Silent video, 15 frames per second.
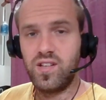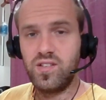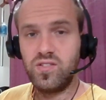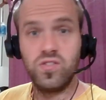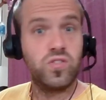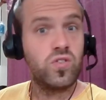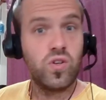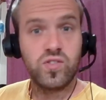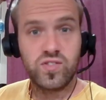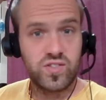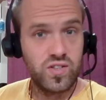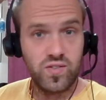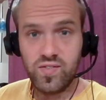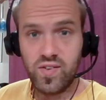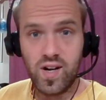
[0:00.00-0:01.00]
You're not
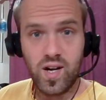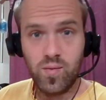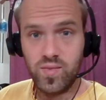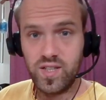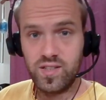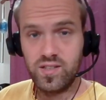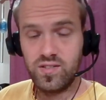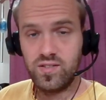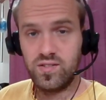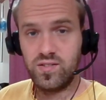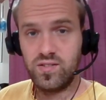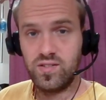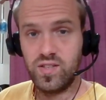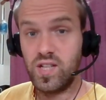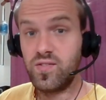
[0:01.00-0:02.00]
self-harming,
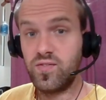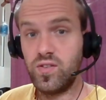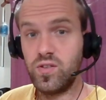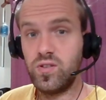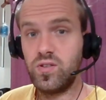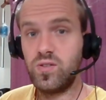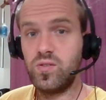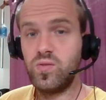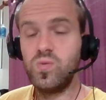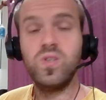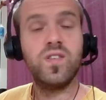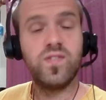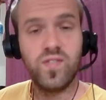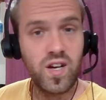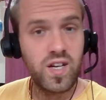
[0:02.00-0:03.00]
therefore we
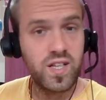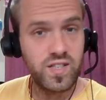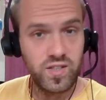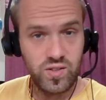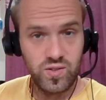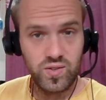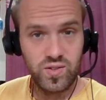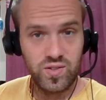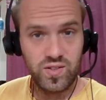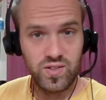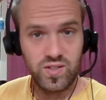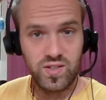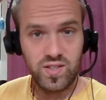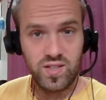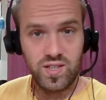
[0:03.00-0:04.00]
fine you,
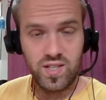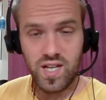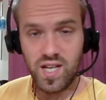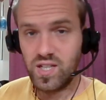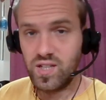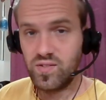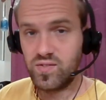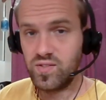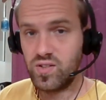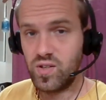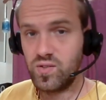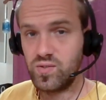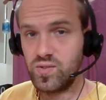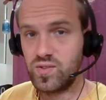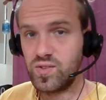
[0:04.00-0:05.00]
and if you
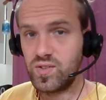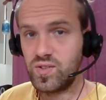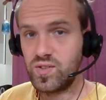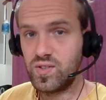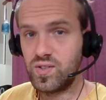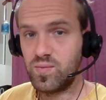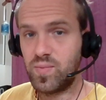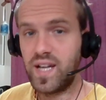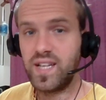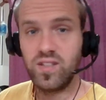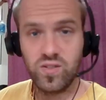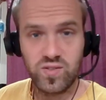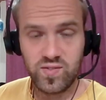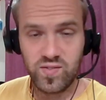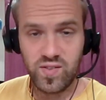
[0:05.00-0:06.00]
don't pay
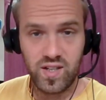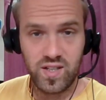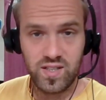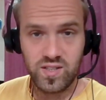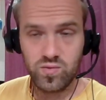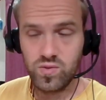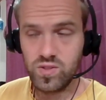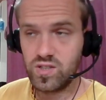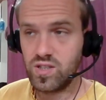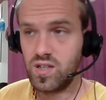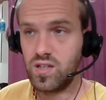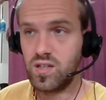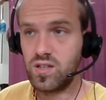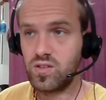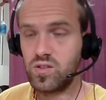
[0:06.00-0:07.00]
those fines, which
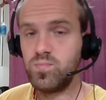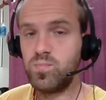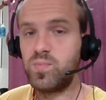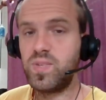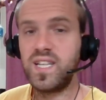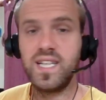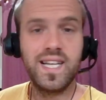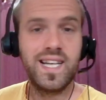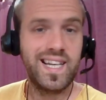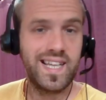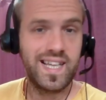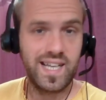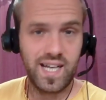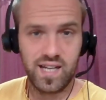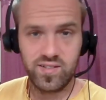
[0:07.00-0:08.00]
are
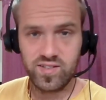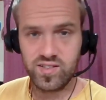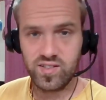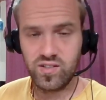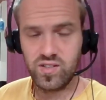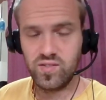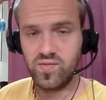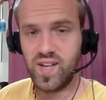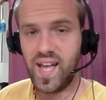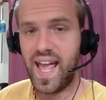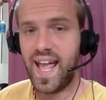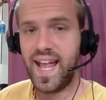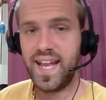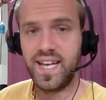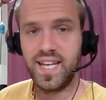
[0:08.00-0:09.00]
completely outside of
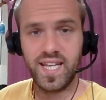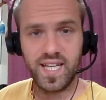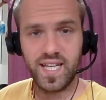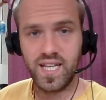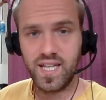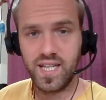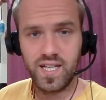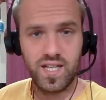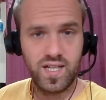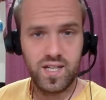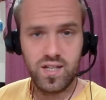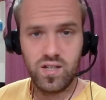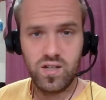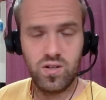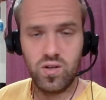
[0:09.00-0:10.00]
any
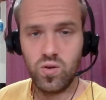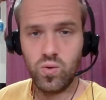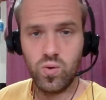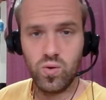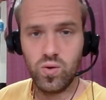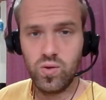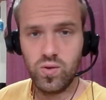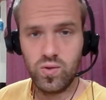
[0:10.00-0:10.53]
law,